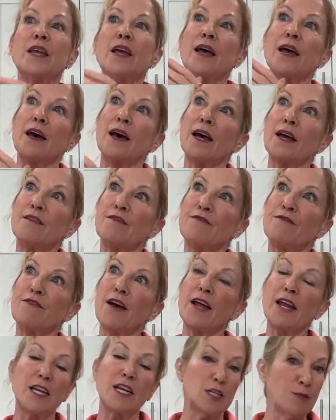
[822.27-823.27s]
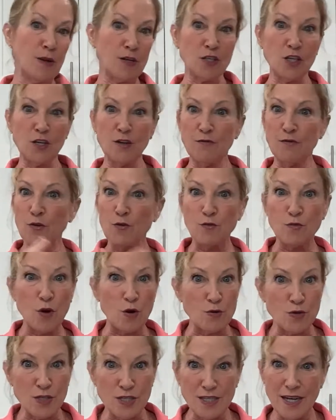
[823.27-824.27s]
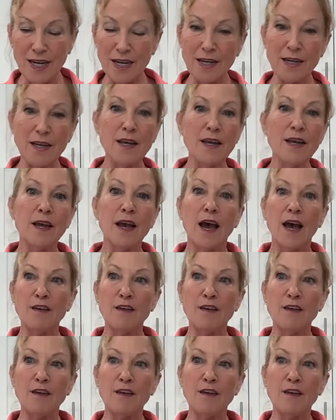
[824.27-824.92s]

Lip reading: I found, and especially if you're roasting,